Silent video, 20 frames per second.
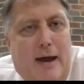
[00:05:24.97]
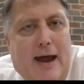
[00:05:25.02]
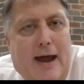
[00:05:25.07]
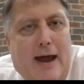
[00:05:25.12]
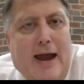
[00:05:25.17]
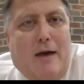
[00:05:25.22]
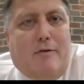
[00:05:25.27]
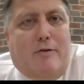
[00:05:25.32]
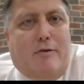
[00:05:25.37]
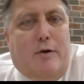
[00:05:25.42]

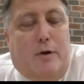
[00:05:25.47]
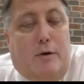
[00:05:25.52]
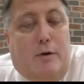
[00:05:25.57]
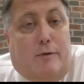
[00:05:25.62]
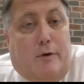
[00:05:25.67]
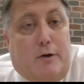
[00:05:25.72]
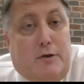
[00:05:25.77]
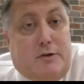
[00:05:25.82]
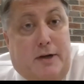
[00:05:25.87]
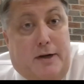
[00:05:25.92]
hey, how's the
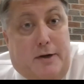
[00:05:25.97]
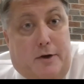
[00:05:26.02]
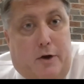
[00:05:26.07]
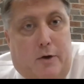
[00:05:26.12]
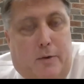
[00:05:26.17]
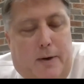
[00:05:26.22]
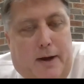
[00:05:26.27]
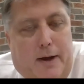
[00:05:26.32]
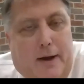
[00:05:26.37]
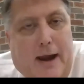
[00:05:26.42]
university
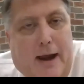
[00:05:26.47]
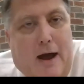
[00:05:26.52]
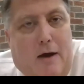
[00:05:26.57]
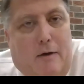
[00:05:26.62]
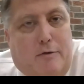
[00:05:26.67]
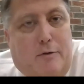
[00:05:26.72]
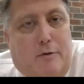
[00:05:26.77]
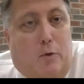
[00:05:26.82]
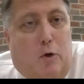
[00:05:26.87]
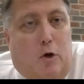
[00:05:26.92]
doing and
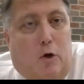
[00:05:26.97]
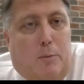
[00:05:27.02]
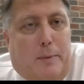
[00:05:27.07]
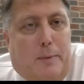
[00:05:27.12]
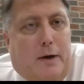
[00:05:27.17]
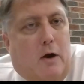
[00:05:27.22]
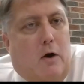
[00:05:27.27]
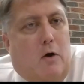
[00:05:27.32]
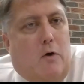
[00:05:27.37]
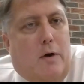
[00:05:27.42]
how's
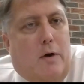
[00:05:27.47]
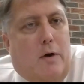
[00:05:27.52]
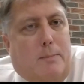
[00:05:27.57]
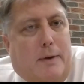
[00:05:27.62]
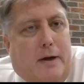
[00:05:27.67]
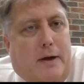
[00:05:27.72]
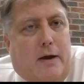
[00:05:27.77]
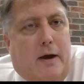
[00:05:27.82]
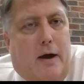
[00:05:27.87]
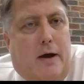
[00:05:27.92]
enrollment going?
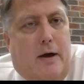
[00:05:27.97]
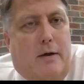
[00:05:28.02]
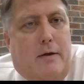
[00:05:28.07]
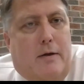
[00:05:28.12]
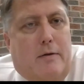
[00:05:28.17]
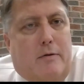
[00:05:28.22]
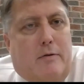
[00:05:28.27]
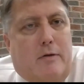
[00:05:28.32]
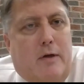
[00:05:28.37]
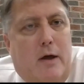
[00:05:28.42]

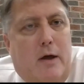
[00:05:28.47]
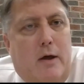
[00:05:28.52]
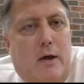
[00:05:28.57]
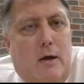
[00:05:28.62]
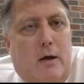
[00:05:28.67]
Because